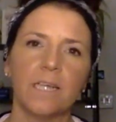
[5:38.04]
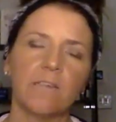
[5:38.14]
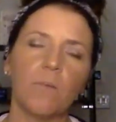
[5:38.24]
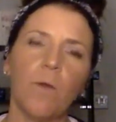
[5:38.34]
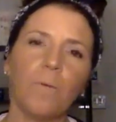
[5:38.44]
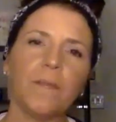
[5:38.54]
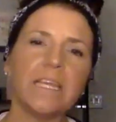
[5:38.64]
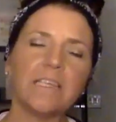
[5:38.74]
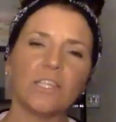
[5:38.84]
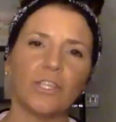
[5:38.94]
So what we
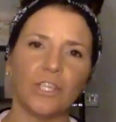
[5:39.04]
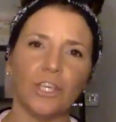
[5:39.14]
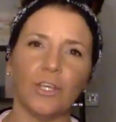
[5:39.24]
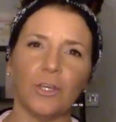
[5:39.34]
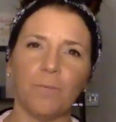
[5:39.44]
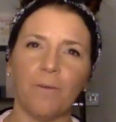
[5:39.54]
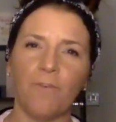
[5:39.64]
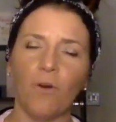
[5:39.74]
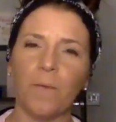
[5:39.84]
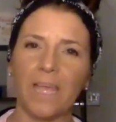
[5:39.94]
need to do
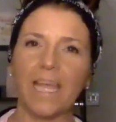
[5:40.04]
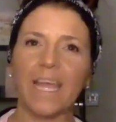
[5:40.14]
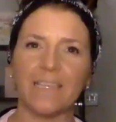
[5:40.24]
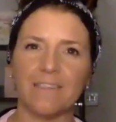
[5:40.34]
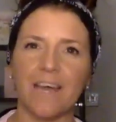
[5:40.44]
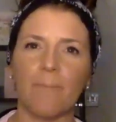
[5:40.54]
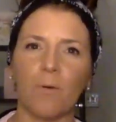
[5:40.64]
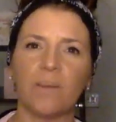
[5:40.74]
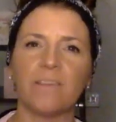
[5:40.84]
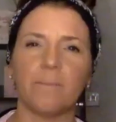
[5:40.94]
before we can get to that
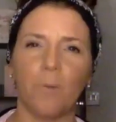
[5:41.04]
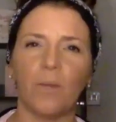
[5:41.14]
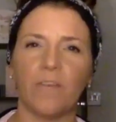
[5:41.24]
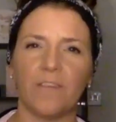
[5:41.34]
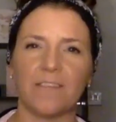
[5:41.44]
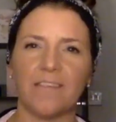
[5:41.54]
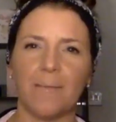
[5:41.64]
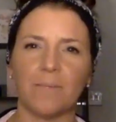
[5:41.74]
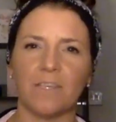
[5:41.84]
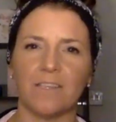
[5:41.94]
point of
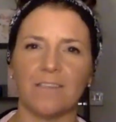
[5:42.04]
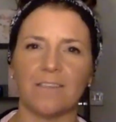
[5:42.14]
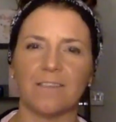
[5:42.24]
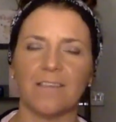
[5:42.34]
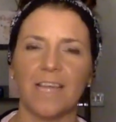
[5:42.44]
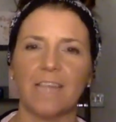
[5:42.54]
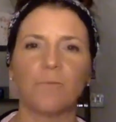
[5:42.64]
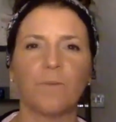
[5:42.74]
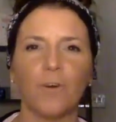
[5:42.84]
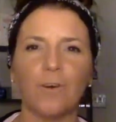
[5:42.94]
acceptance
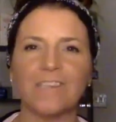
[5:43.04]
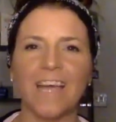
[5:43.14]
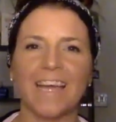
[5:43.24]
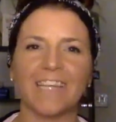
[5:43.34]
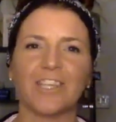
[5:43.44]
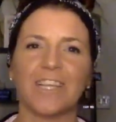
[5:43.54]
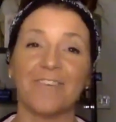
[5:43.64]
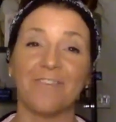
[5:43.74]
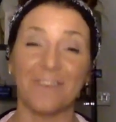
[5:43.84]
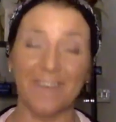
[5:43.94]
is we've got to
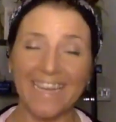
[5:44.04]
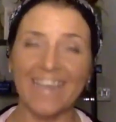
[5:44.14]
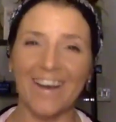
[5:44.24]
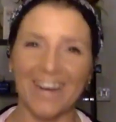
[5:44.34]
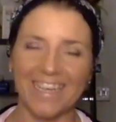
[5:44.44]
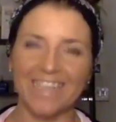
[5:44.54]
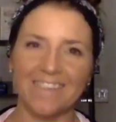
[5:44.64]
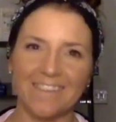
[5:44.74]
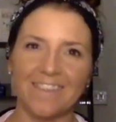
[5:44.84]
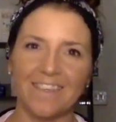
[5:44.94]
actually
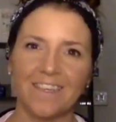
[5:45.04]
realize